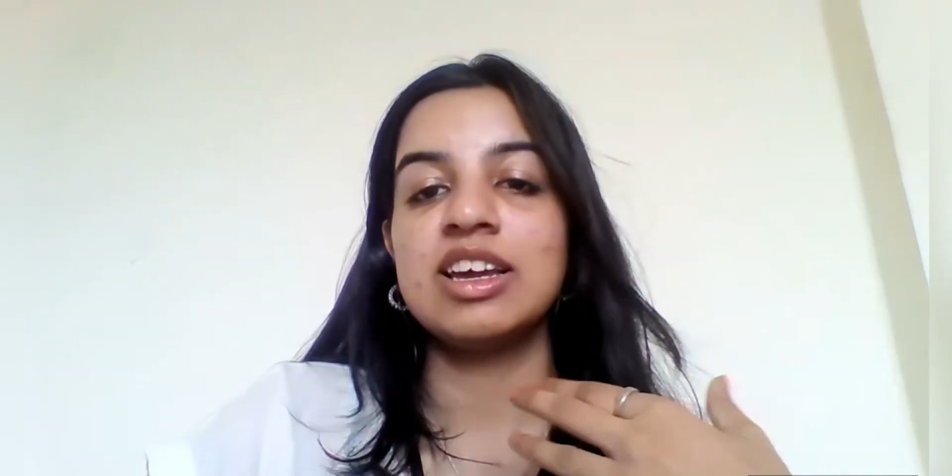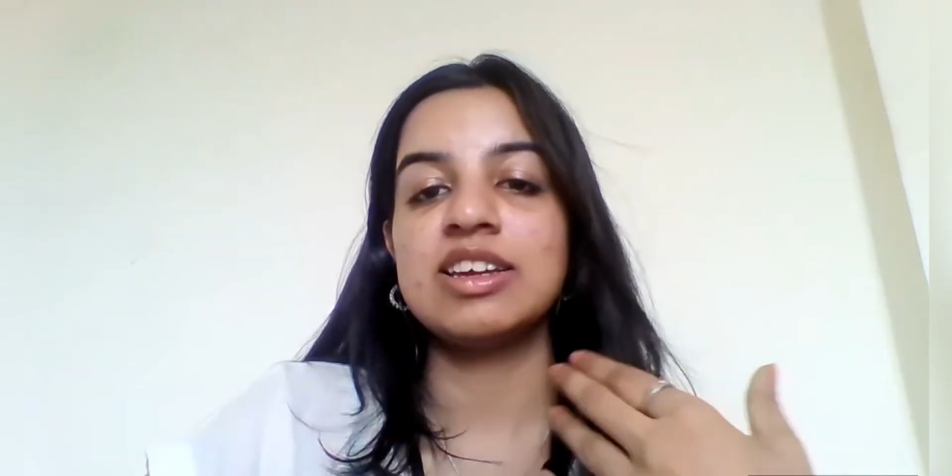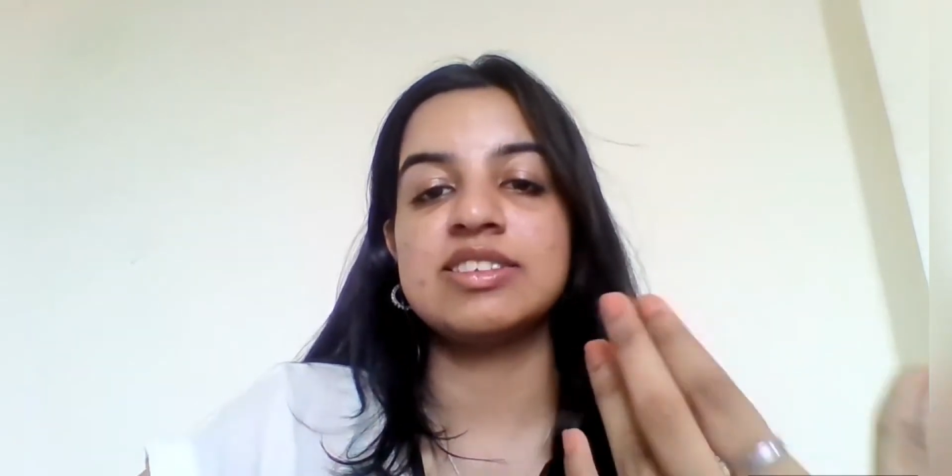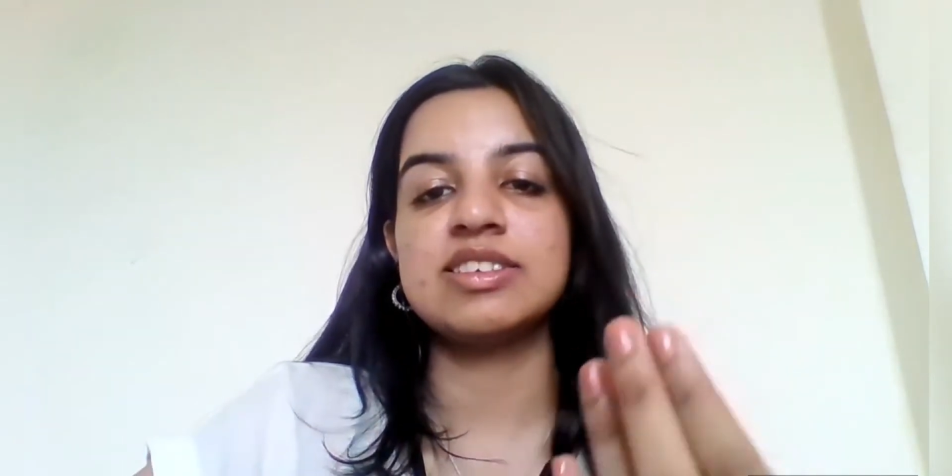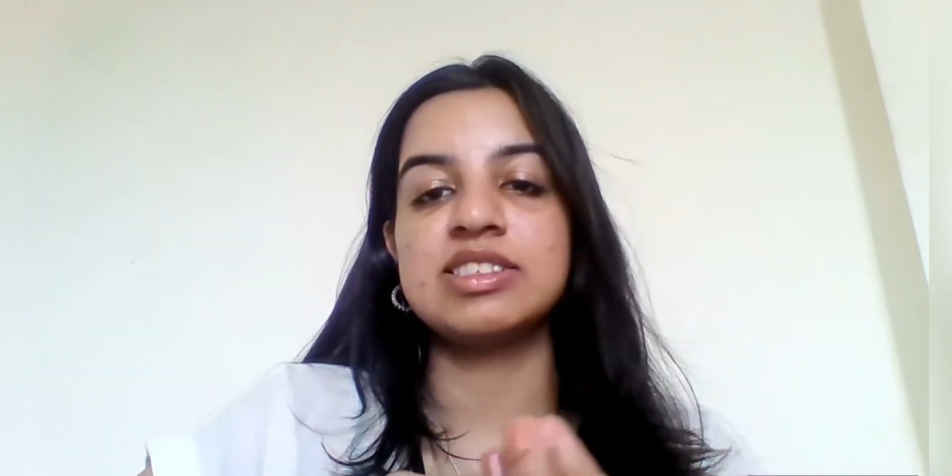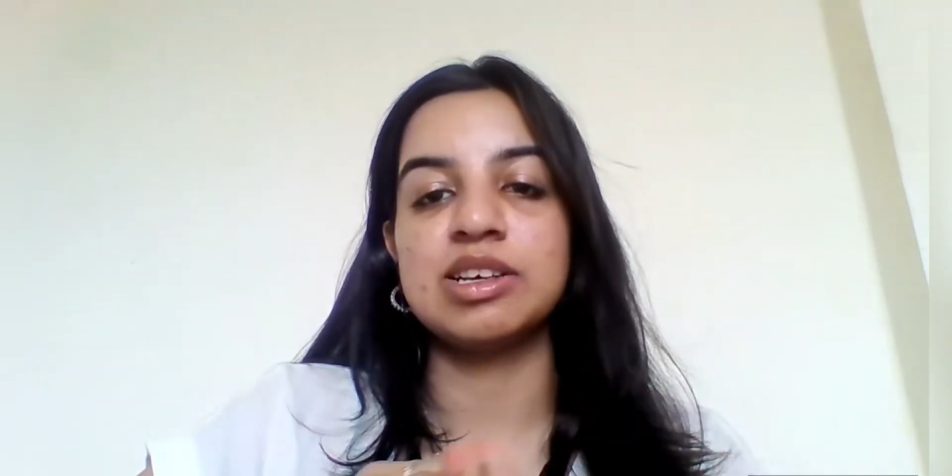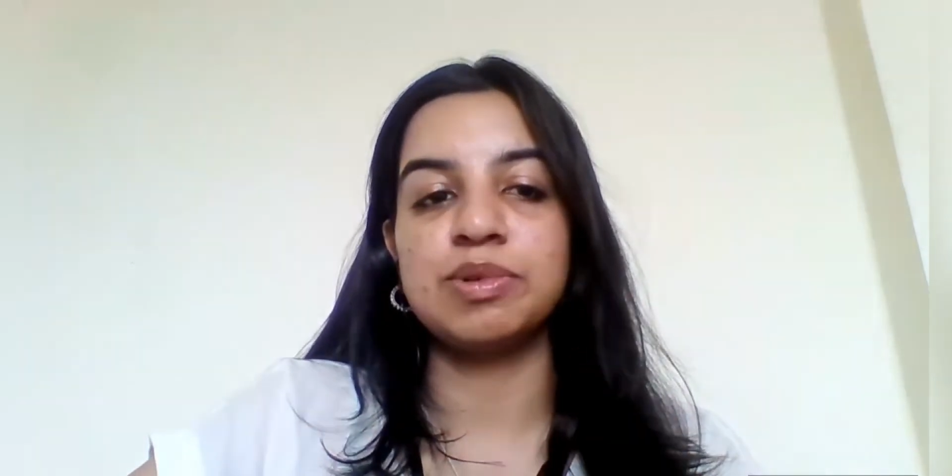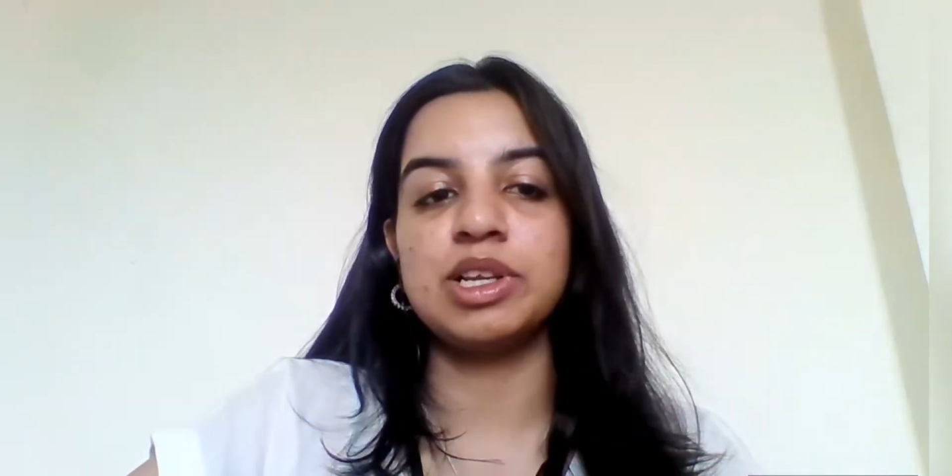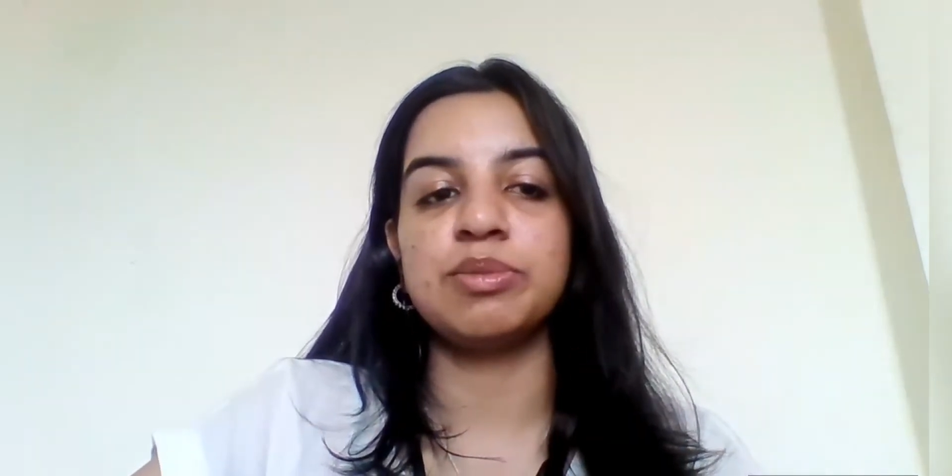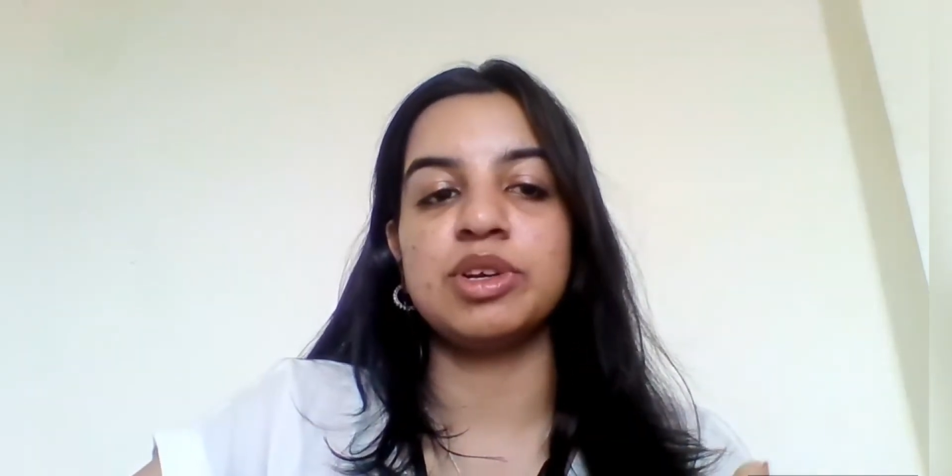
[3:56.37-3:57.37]
is a
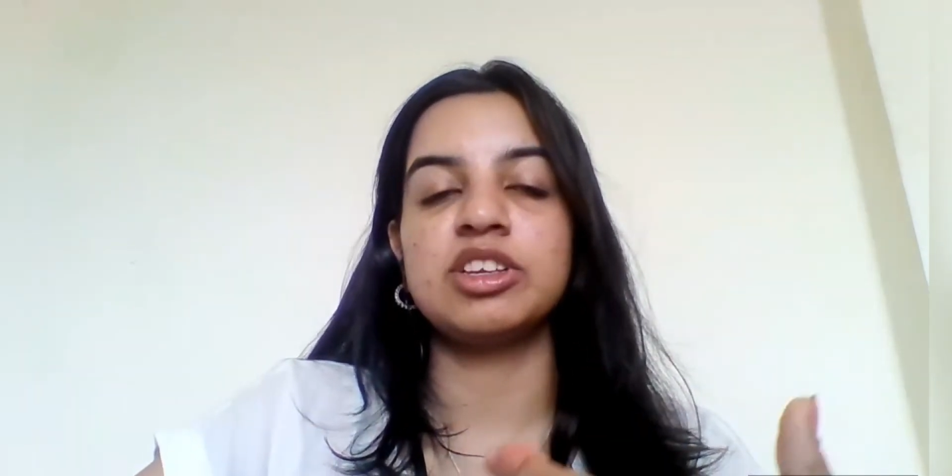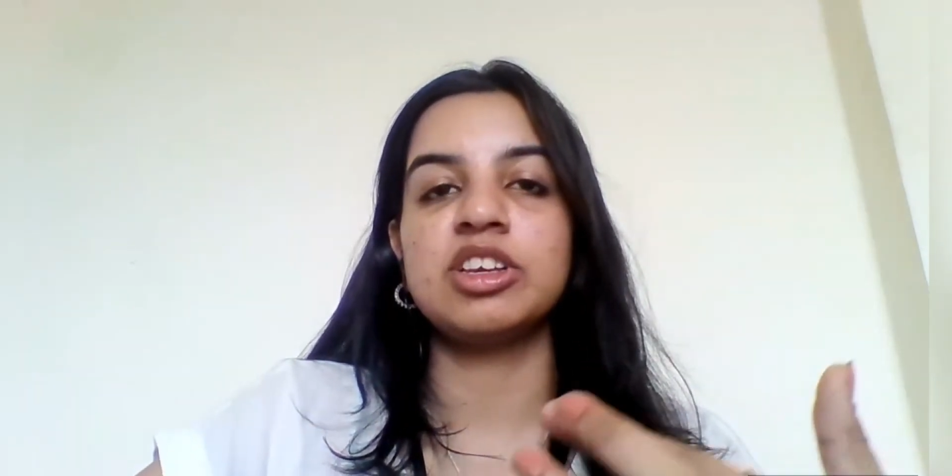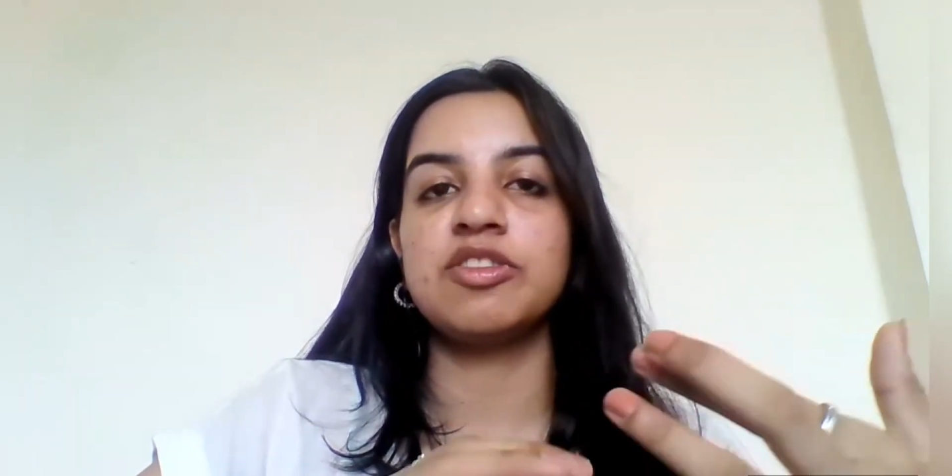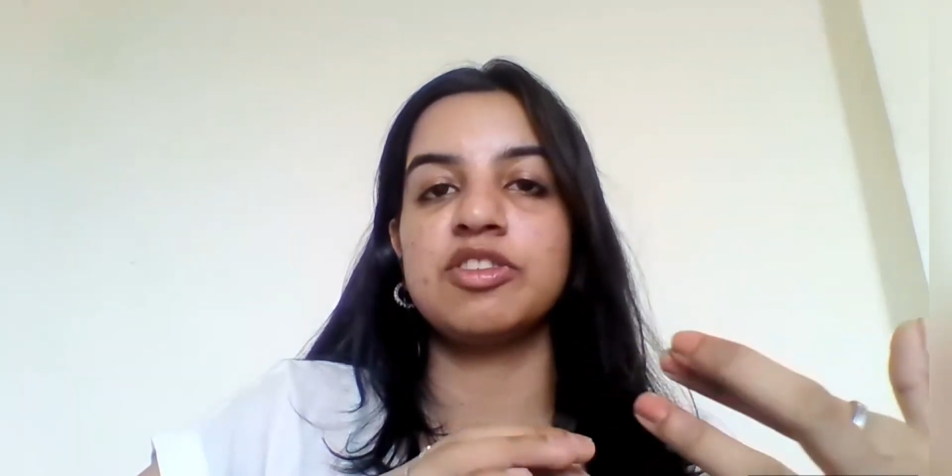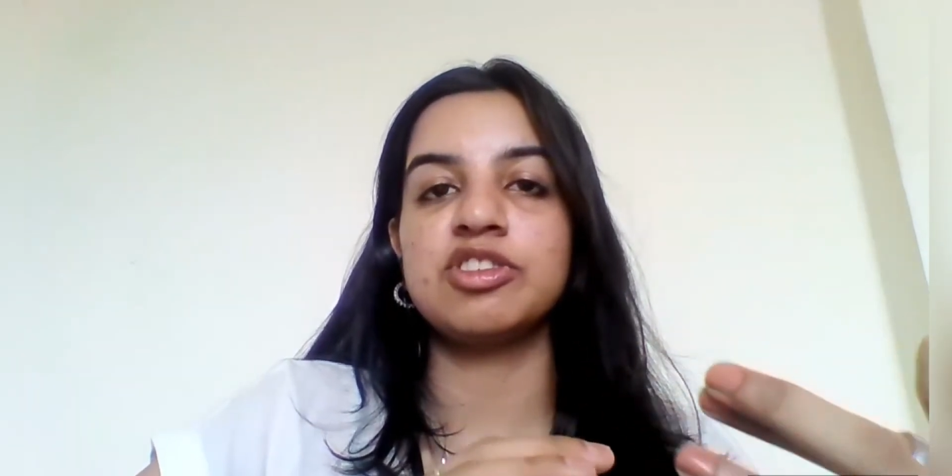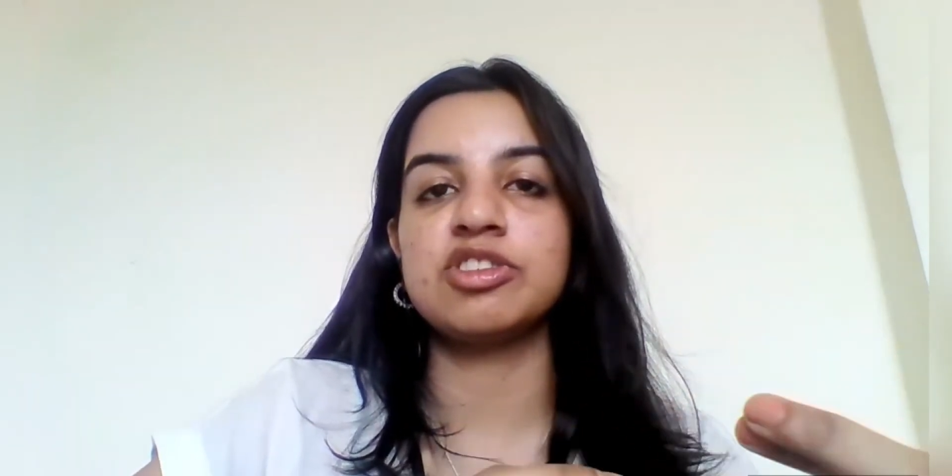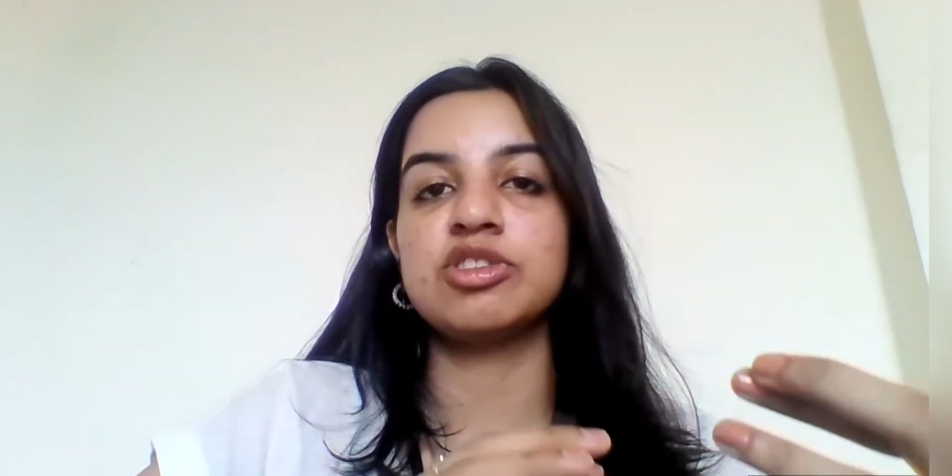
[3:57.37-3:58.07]
supplement which is